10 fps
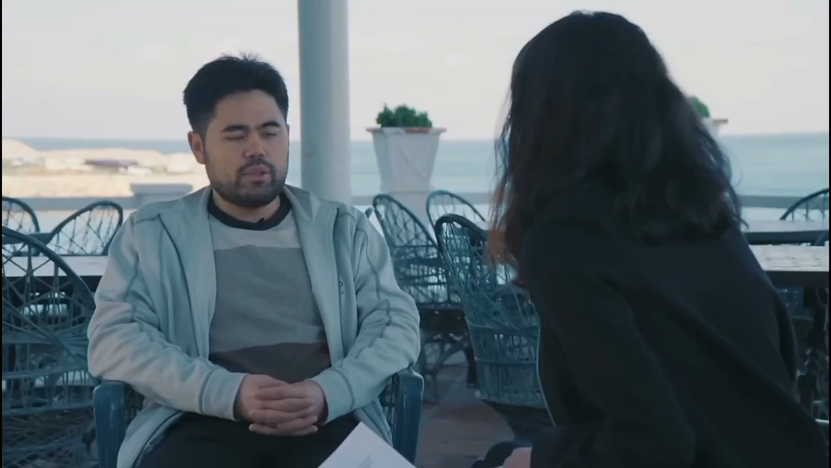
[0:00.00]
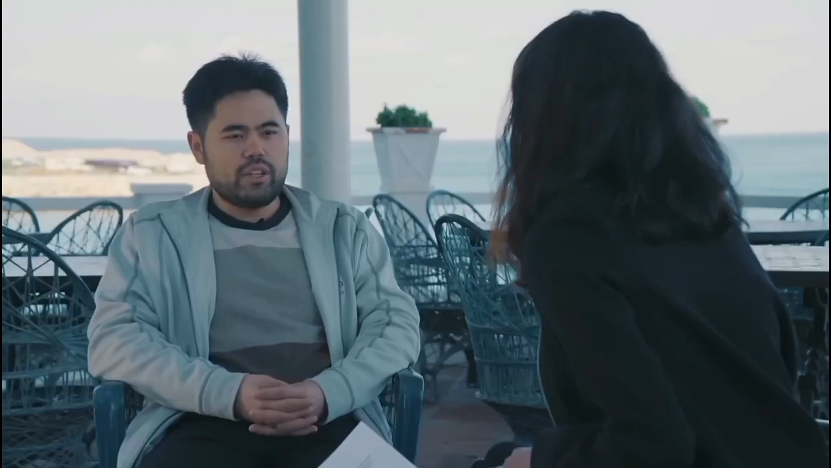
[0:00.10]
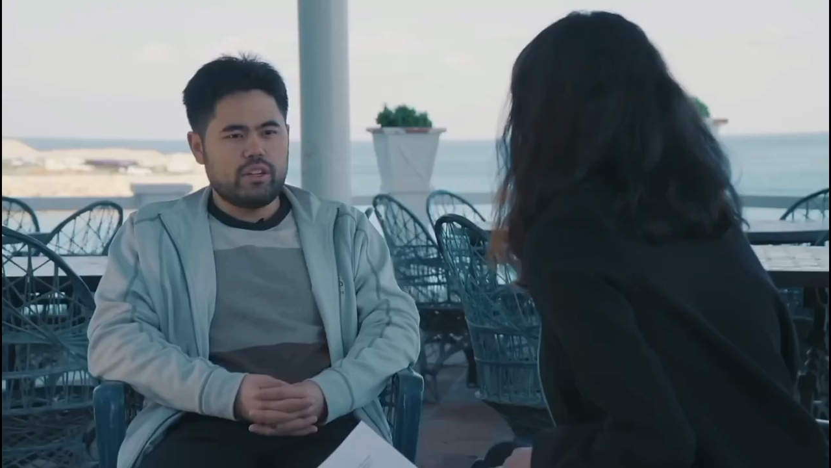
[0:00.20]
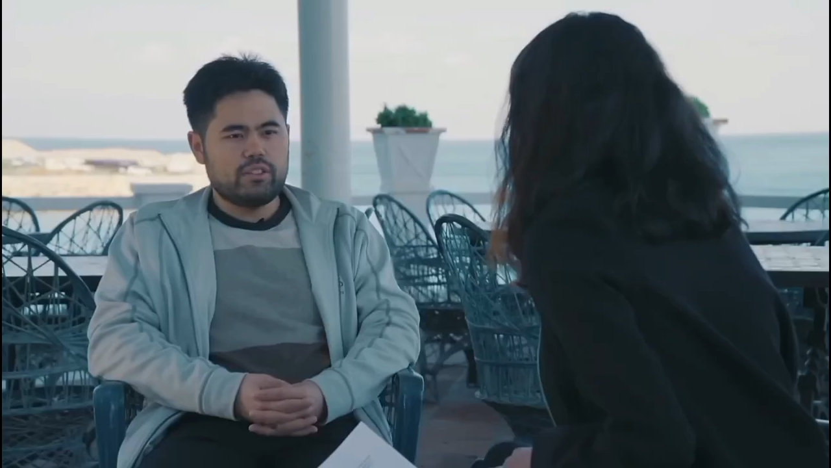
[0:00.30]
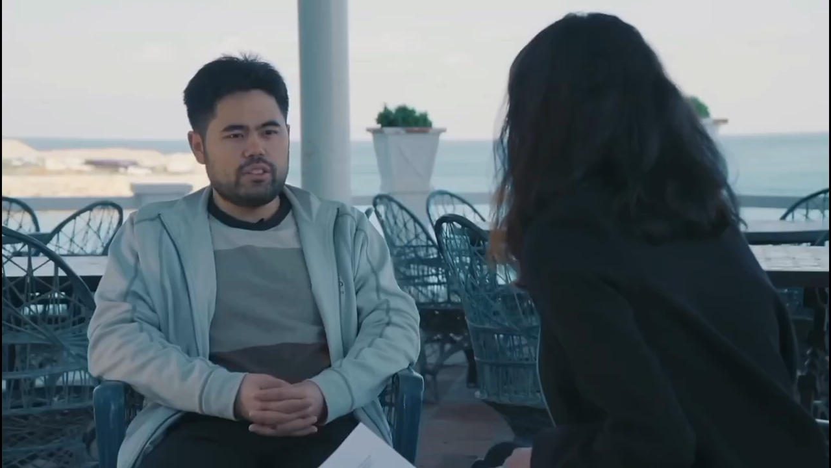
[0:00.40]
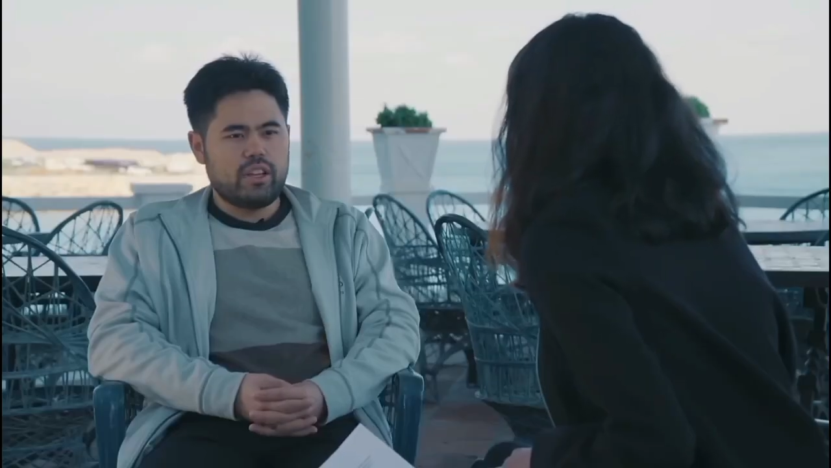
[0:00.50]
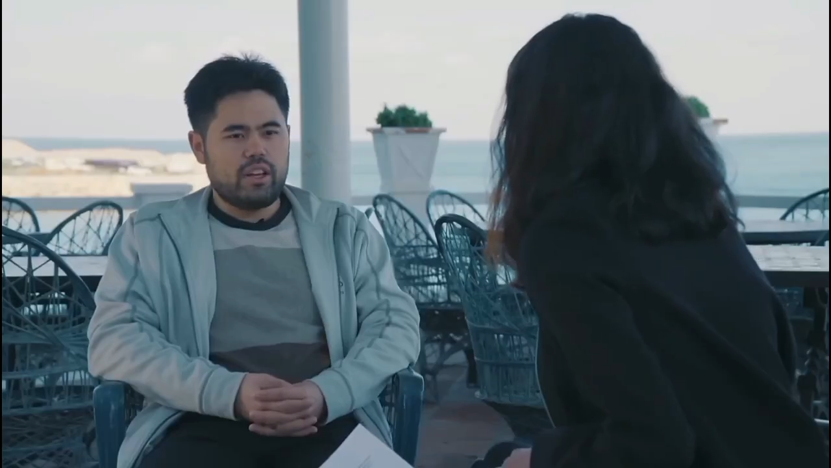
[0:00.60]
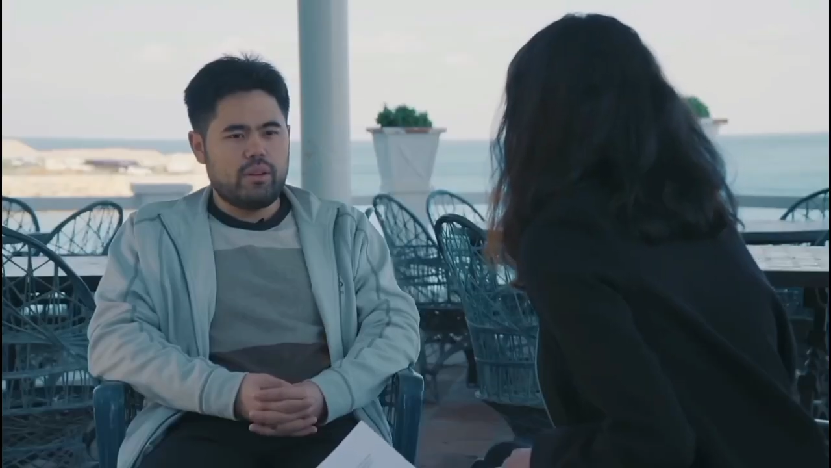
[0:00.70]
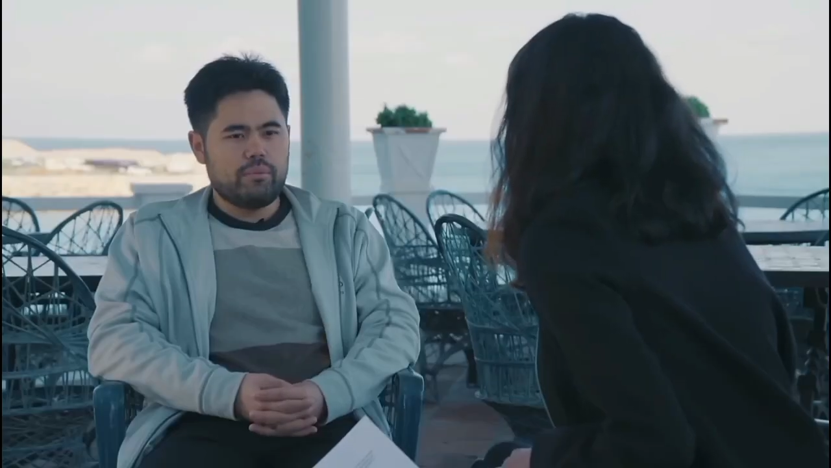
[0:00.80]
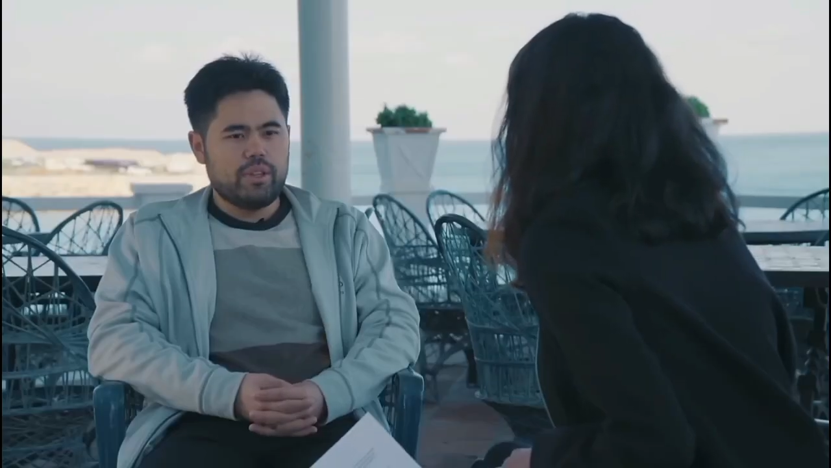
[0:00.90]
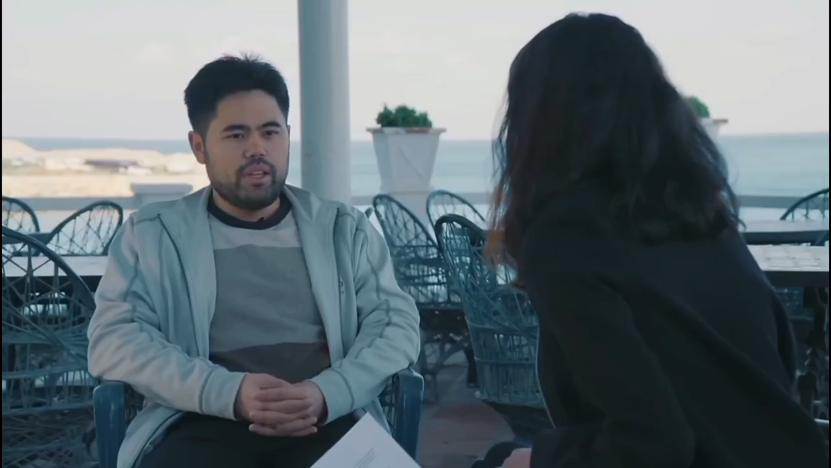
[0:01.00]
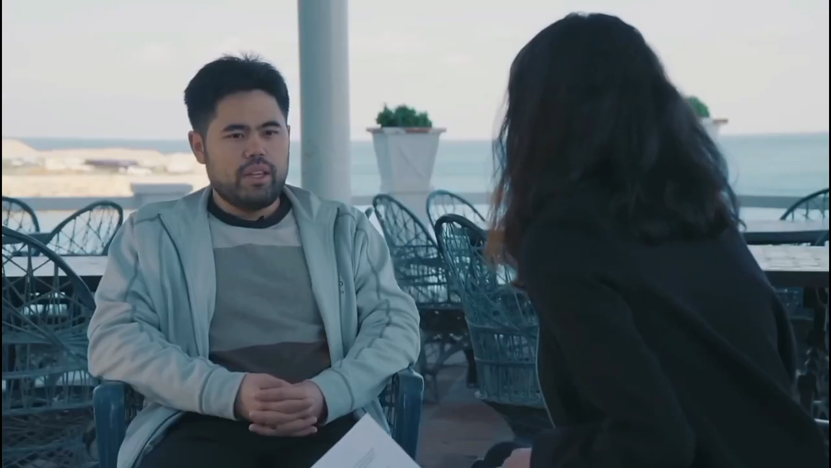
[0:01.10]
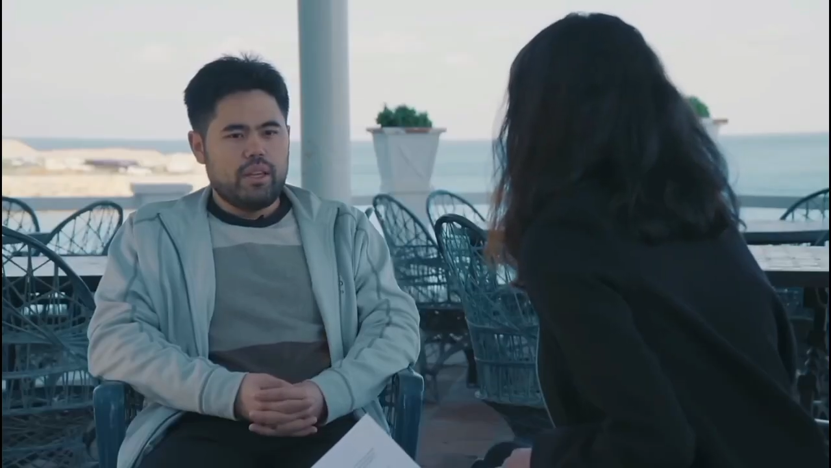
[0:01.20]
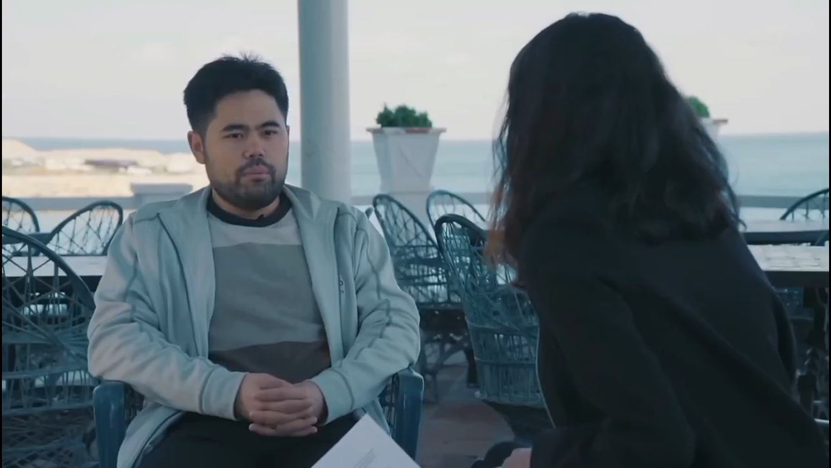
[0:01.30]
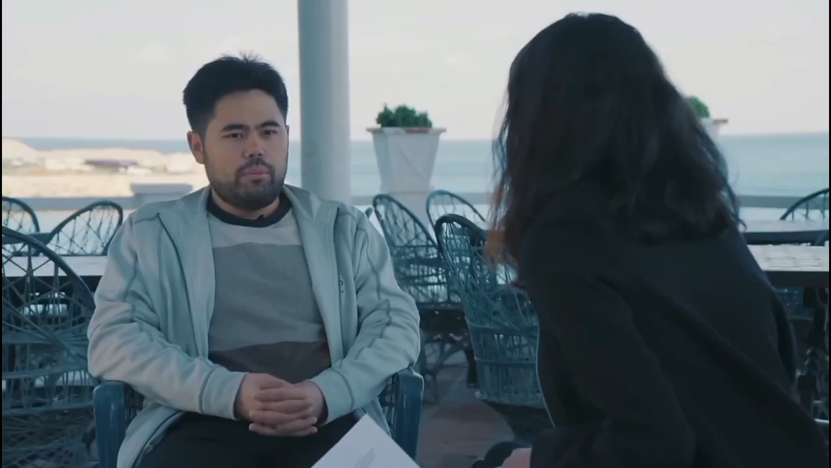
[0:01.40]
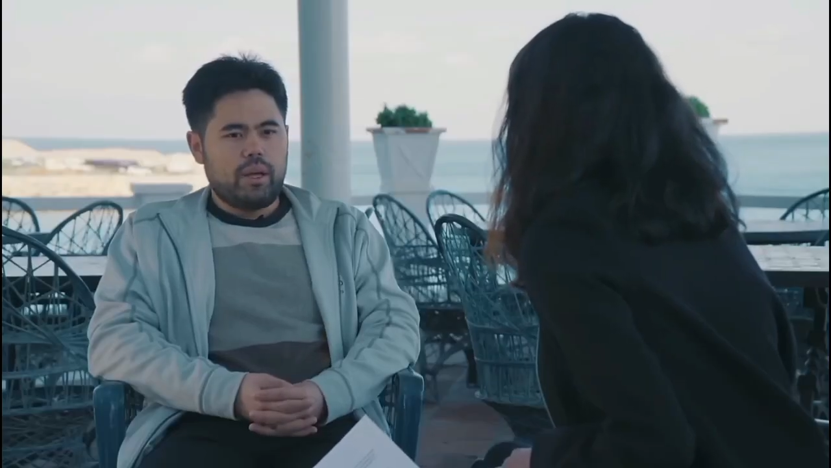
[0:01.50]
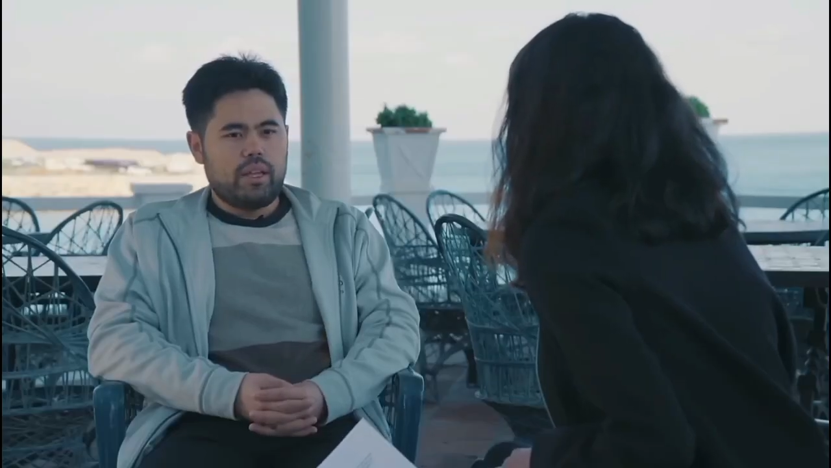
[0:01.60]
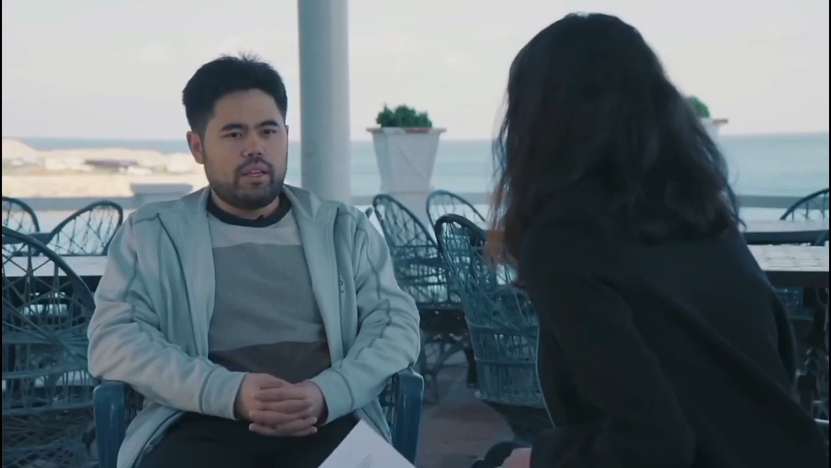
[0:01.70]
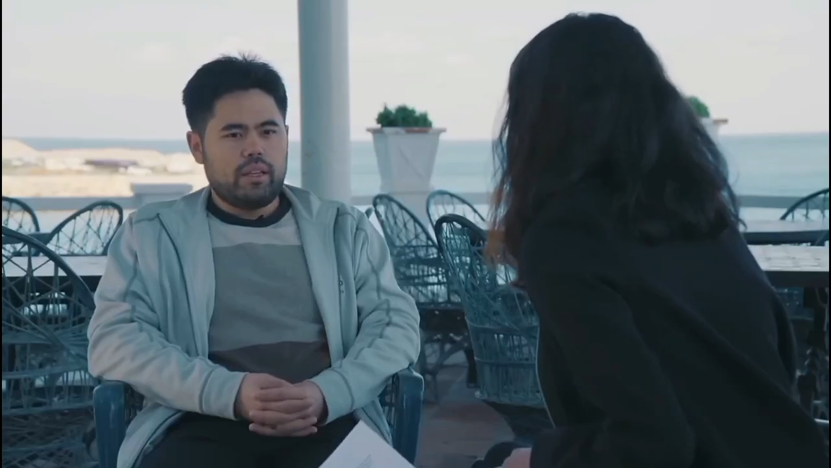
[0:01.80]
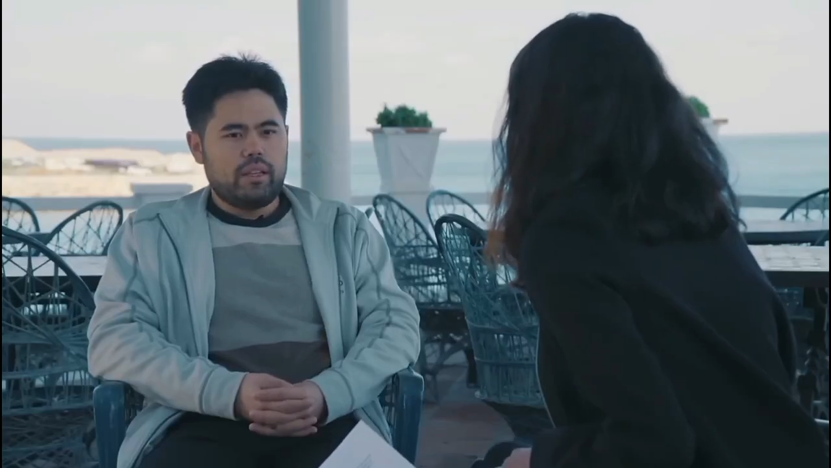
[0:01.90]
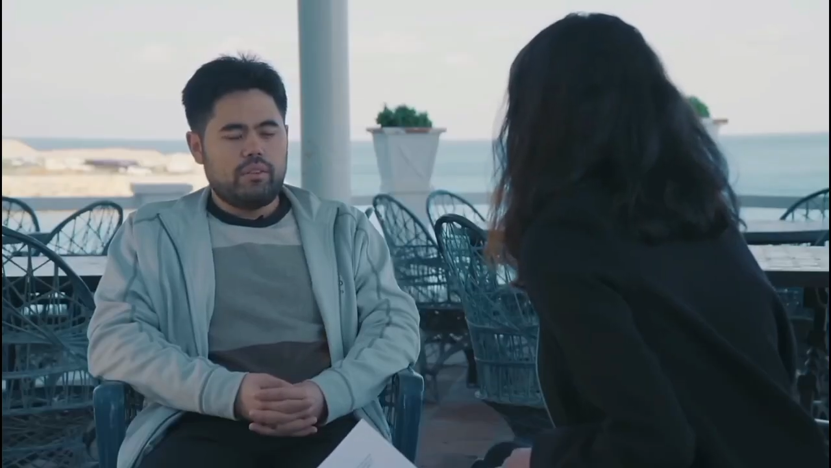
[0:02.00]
players. Um, but